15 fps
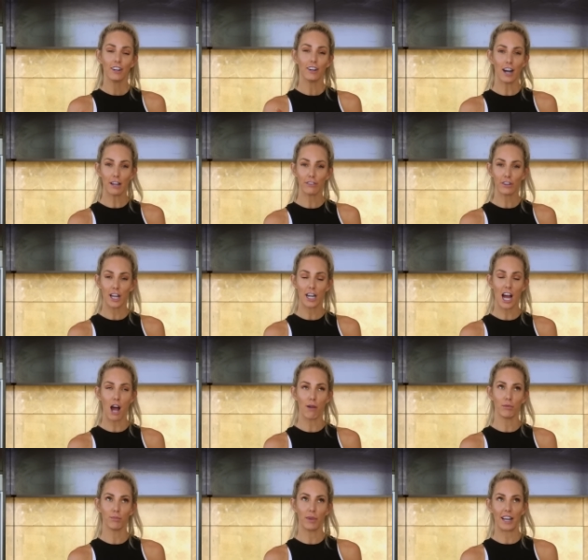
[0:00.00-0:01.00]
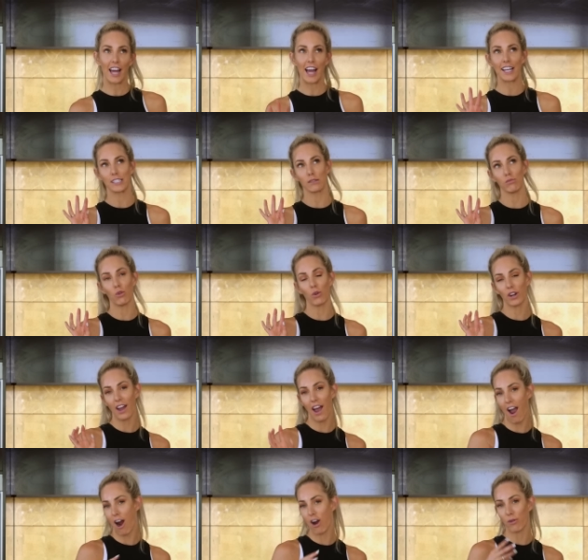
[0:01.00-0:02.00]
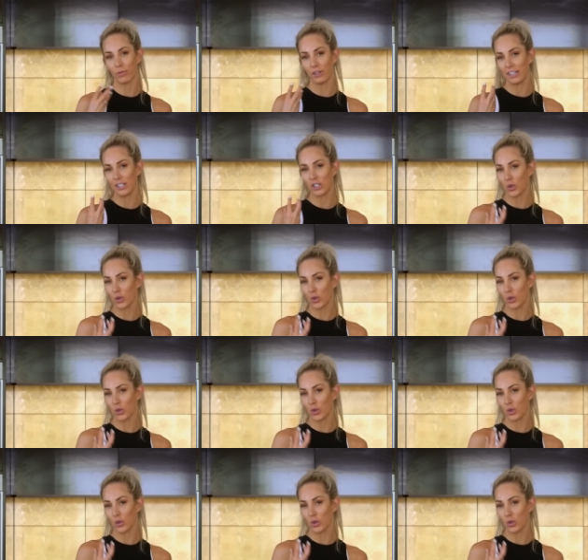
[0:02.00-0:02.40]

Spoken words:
I find almond butter has a more caramelly